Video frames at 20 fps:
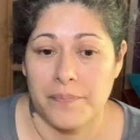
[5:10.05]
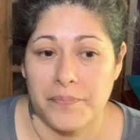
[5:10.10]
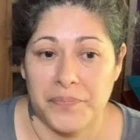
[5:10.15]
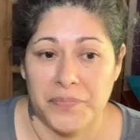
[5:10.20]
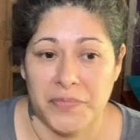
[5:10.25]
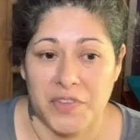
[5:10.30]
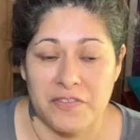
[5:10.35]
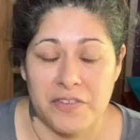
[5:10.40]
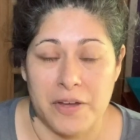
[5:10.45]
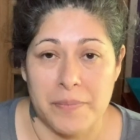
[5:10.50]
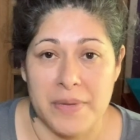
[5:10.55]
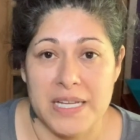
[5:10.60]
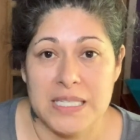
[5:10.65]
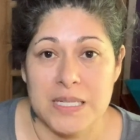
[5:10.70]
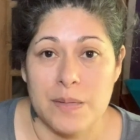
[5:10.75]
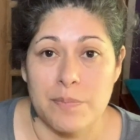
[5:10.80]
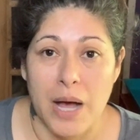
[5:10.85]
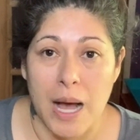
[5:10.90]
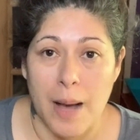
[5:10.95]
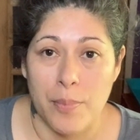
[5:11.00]
If I make
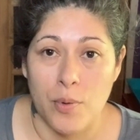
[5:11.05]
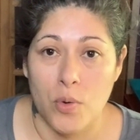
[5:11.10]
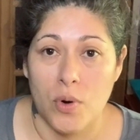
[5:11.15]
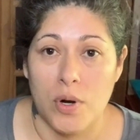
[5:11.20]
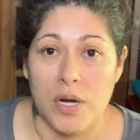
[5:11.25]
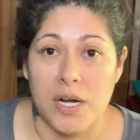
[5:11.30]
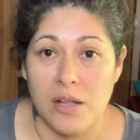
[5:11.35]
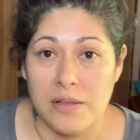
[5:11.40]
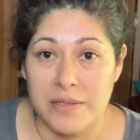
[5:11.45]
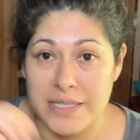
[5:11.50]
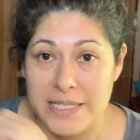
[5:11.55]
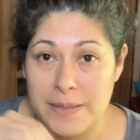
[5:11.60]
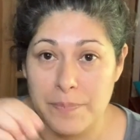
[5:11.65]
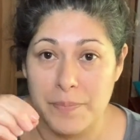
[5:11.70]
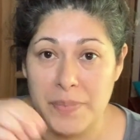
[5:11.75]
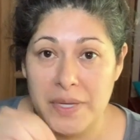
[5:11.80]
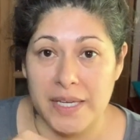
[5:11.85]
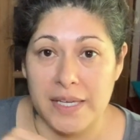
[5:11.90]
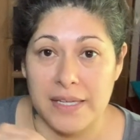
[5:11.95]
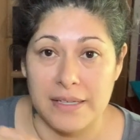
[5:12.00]
some popcorn, I'll dip
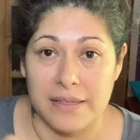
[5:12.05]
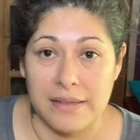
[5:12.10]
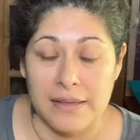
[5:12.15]
it